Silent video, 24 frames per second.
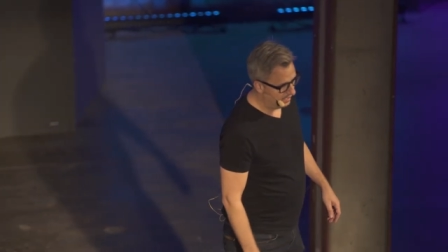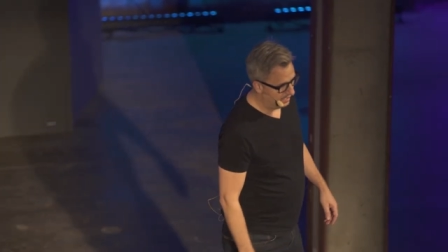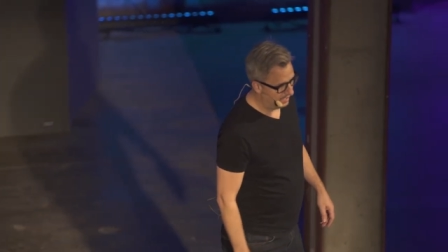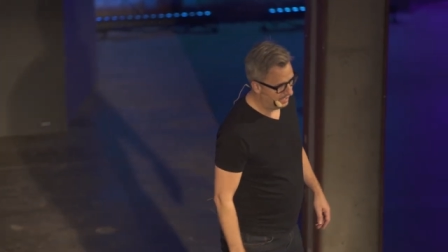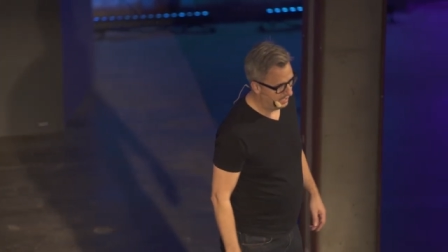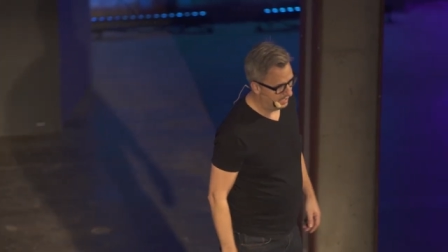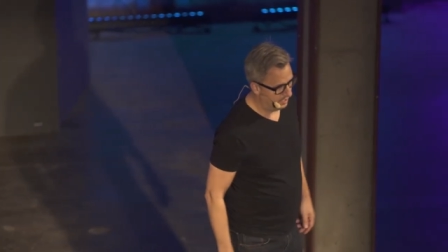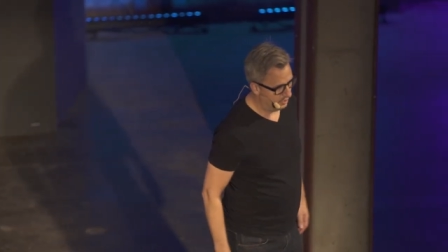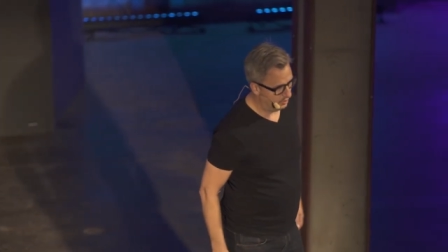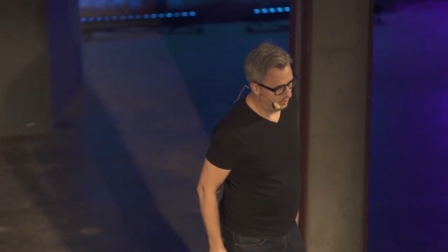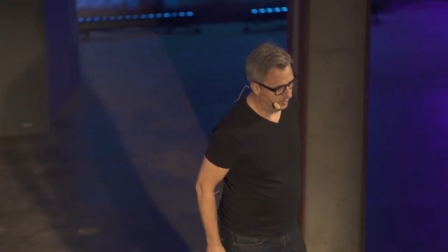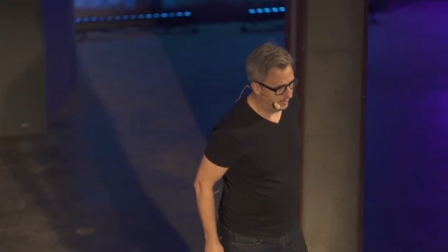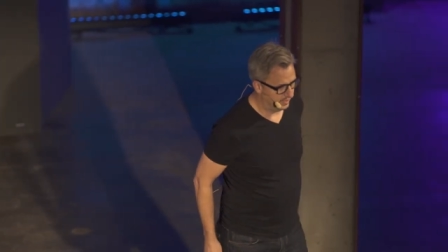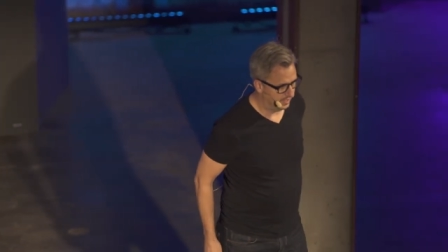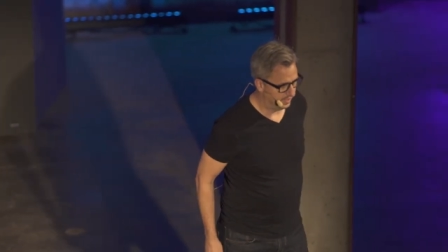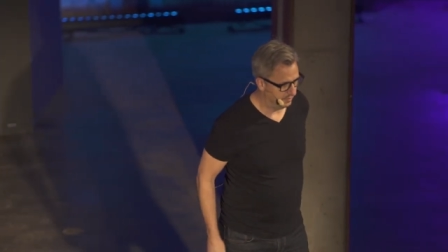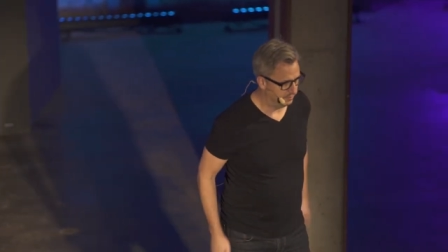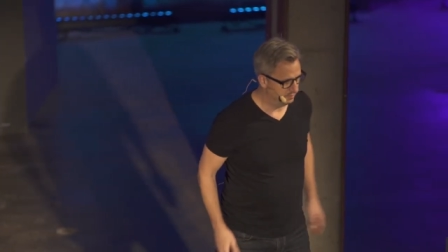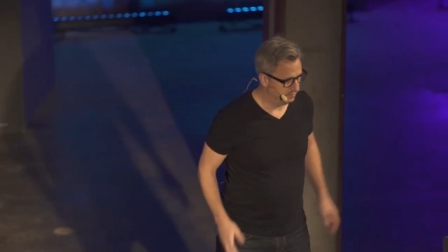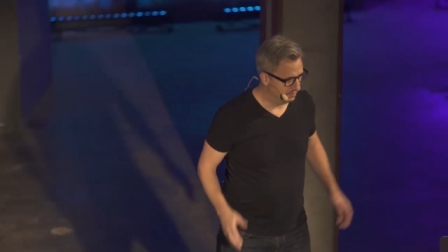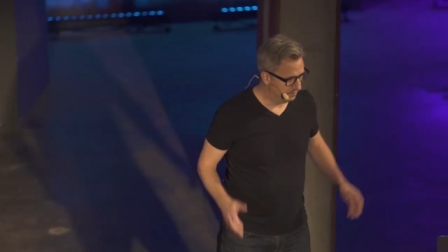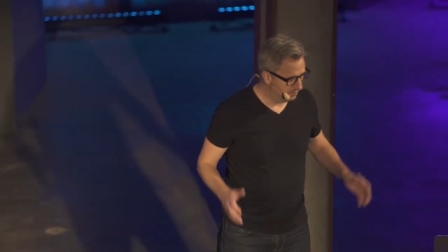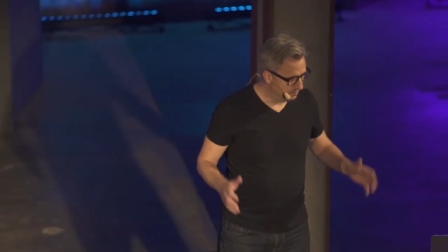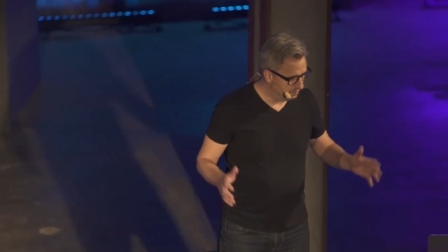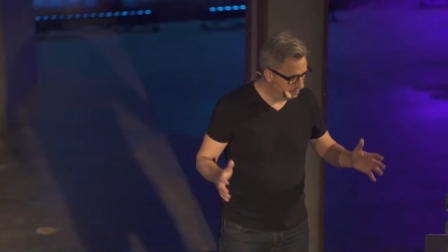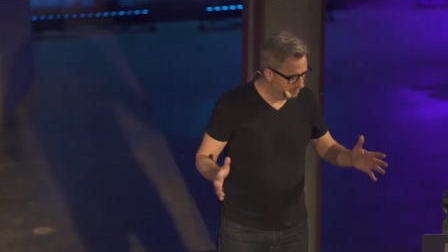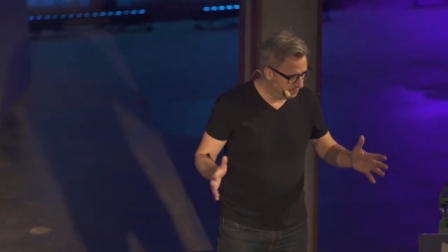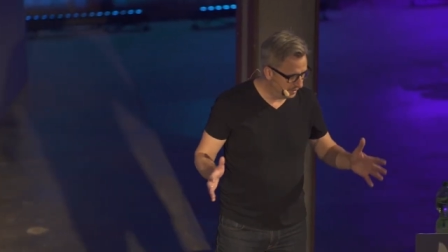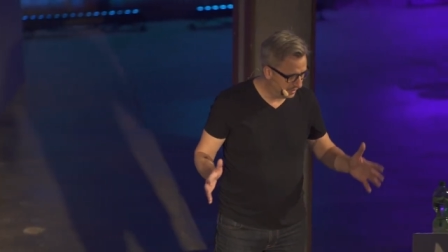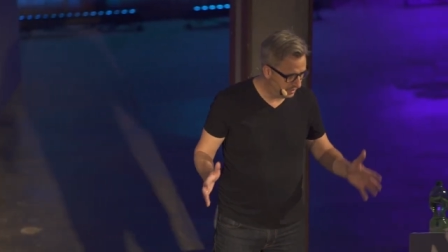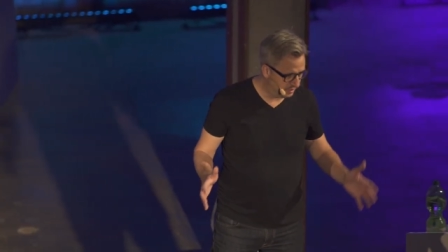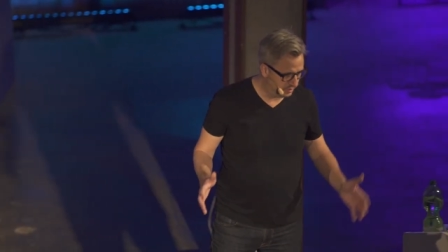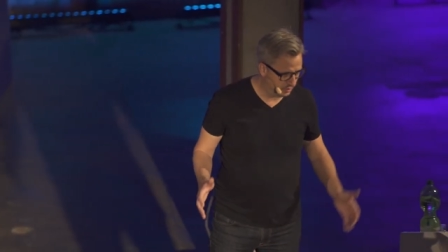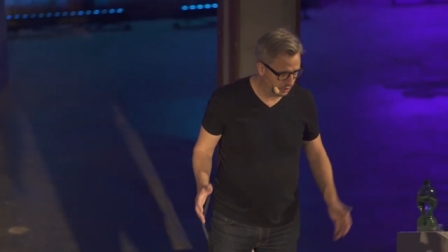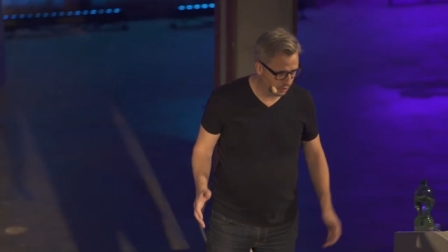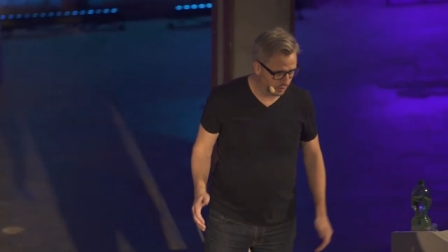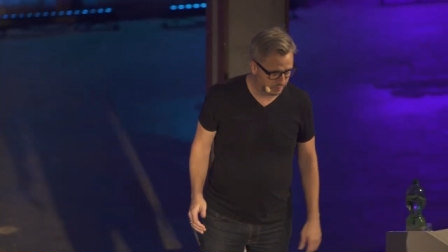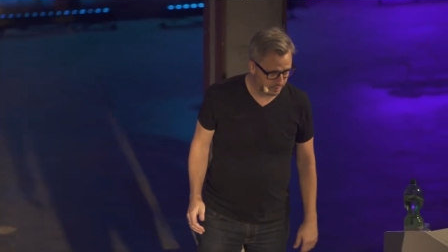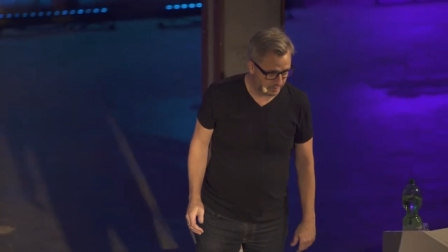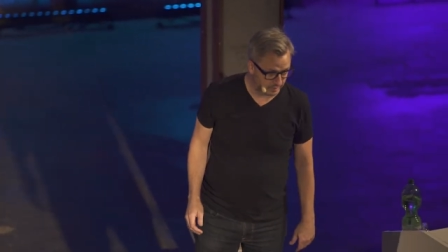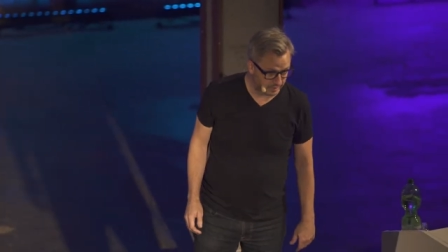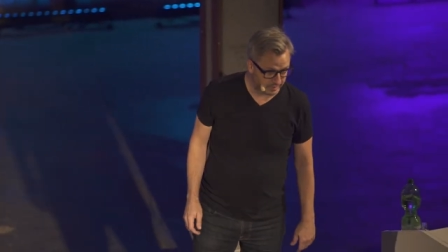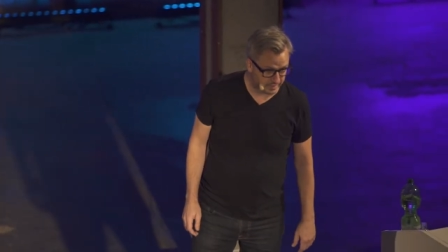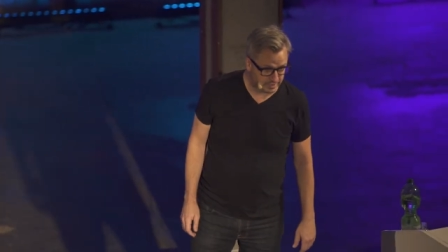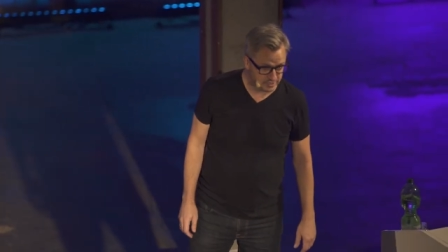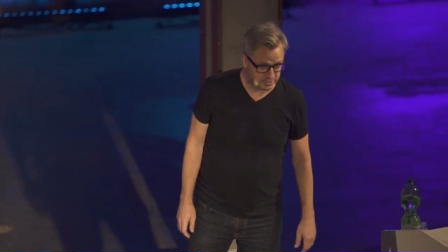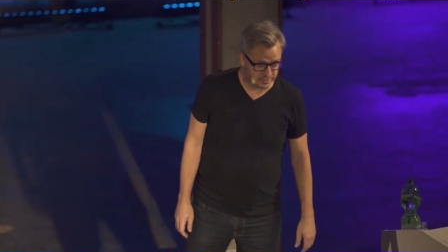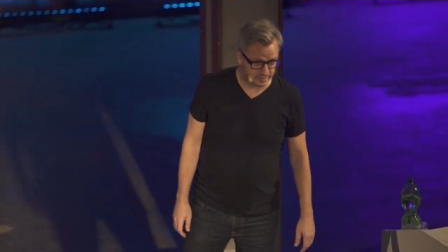how a big
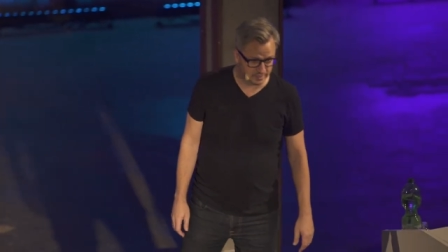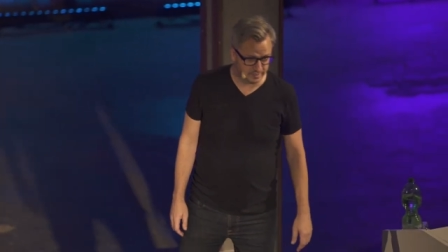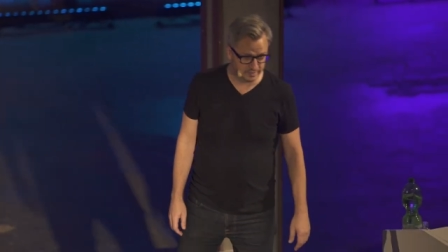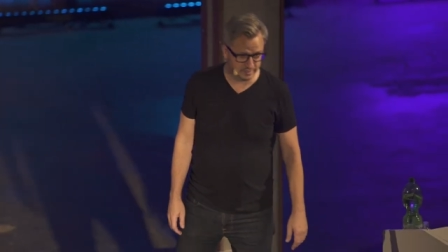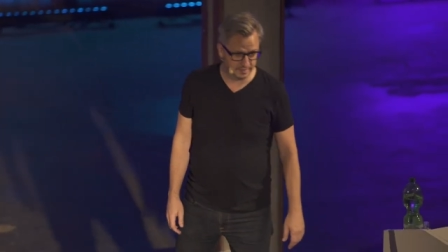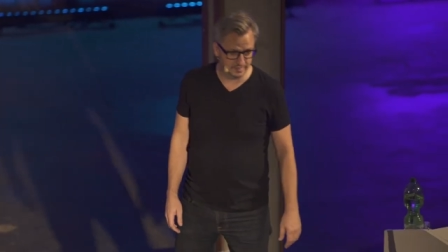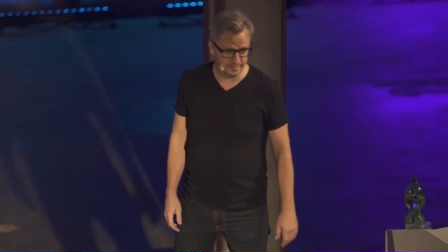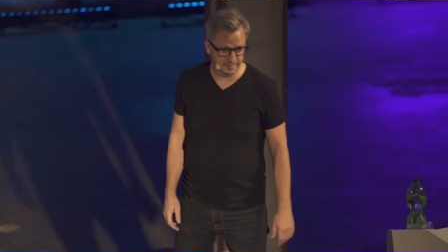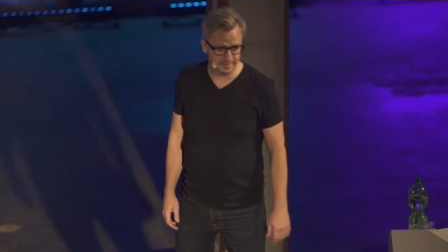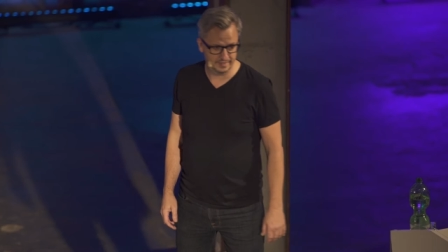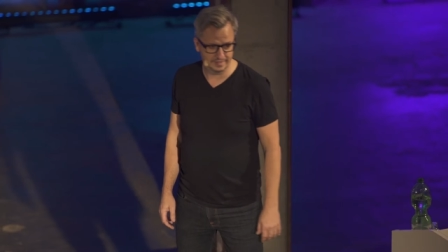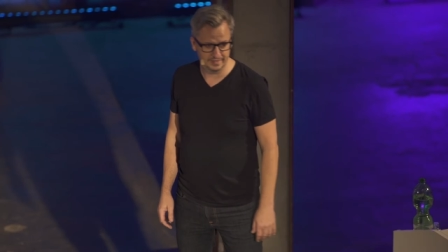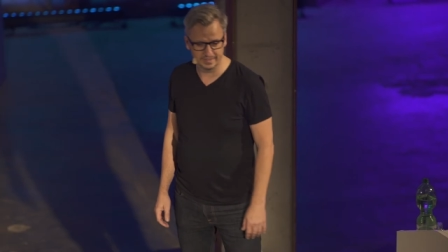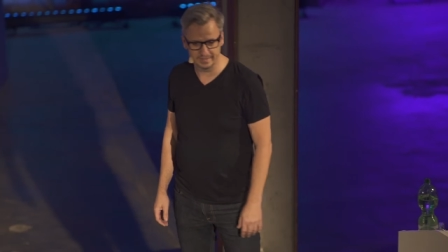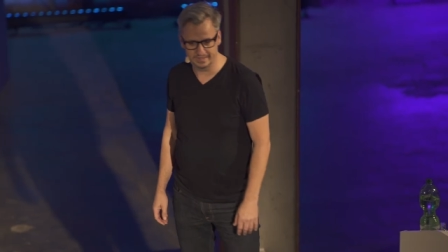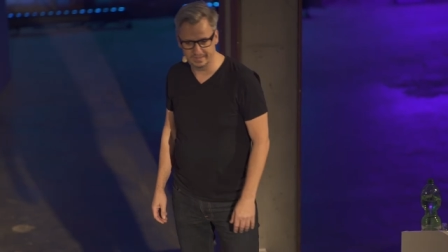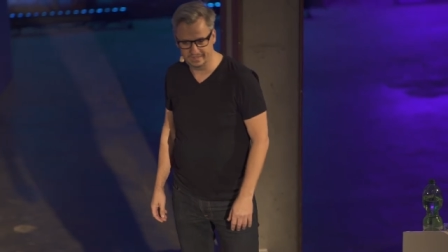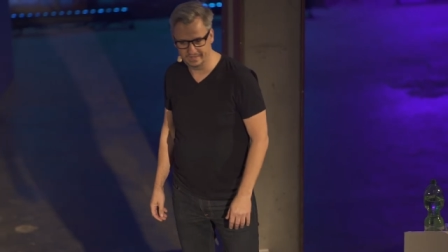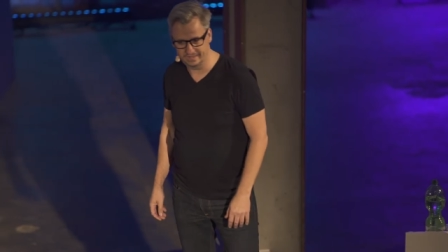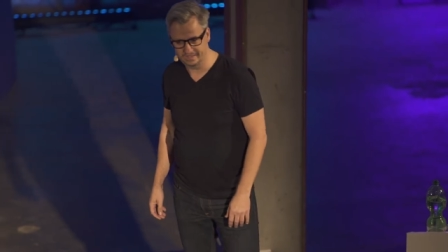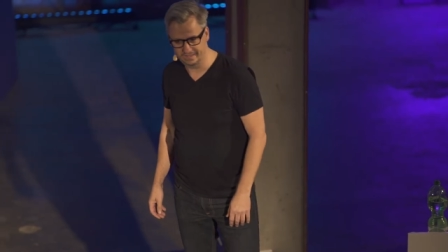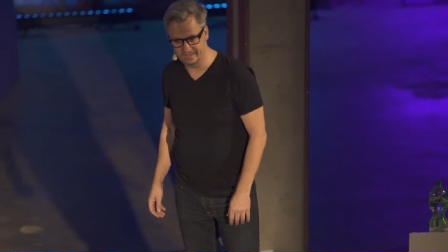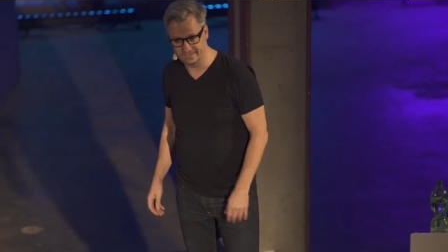corporation uh,